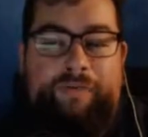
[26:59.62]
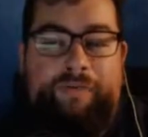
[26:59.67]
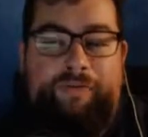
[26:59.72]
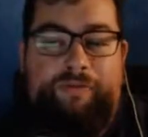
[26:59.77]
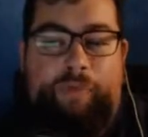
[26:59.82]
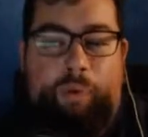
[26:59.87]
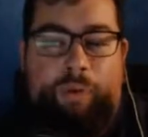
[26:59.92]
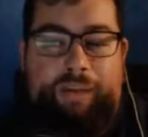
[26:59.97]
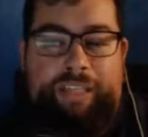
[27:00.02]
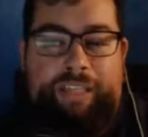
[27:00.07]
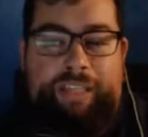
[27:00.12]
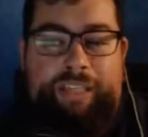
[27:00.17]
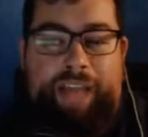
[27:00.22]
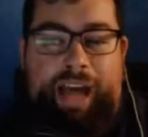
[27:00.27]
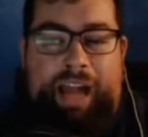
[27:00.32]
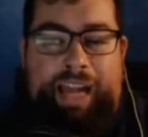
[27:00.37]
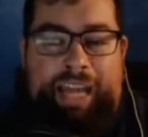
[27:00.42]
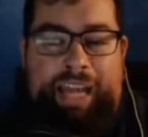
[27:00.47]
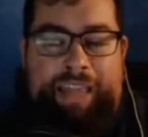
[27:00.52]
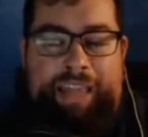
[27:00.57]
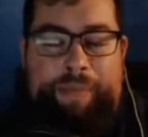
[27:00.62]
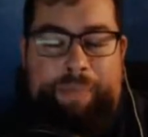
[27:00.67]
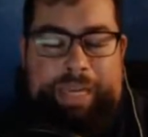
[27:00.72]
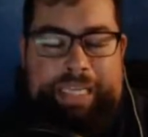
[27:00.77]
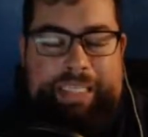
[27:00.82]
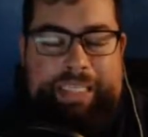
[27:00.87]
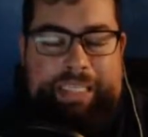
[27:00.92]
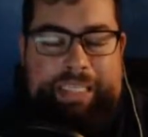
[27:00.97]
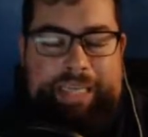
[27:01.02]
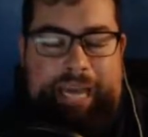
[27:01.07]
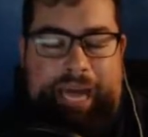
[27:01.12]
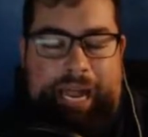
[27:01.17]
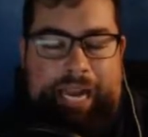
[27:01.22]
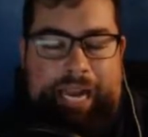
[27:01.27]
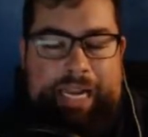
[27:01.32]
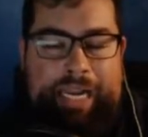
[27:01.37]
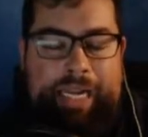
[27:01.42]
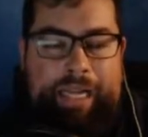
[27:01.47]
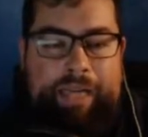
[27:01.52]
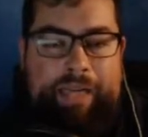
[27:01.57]
forest god and the beast
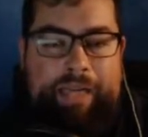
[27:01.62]
god.